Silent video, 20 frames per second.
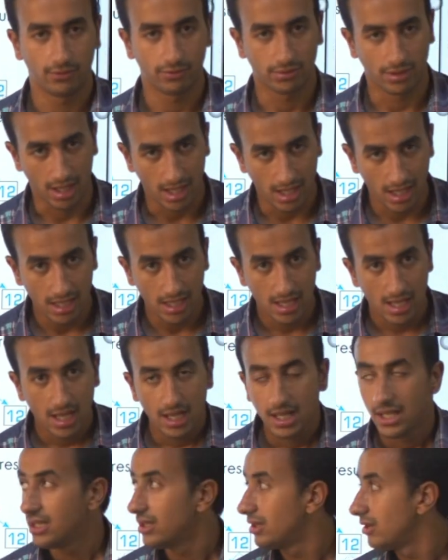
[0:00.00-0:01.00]
Okay,
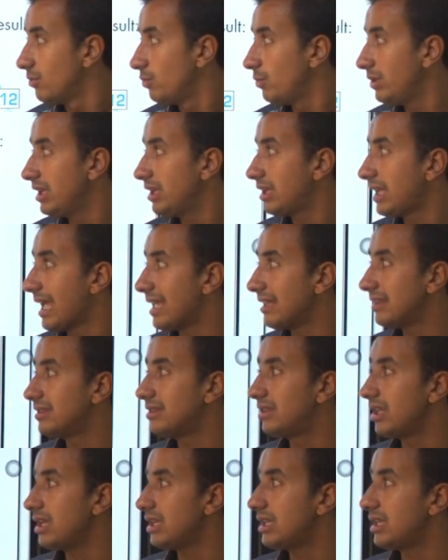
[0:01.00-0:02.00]
we can
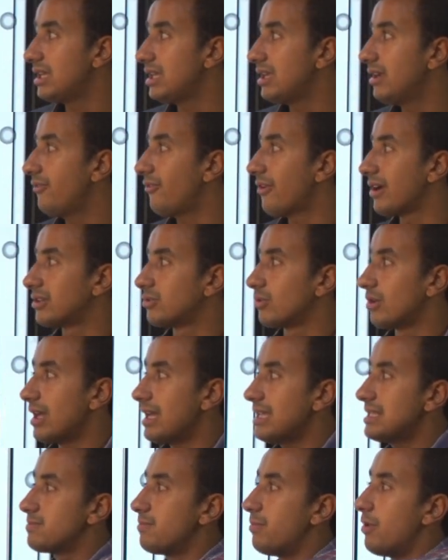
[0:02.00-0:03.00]
take here
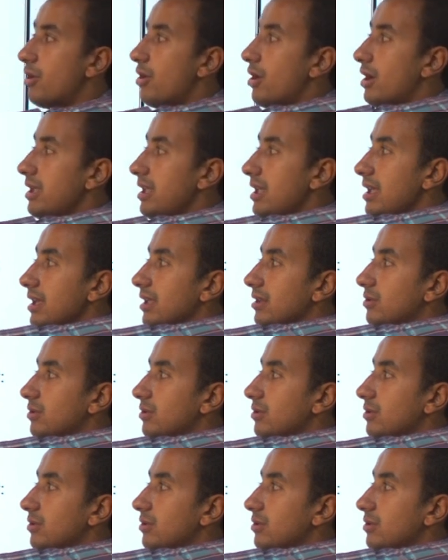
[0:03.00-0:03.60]
factorize by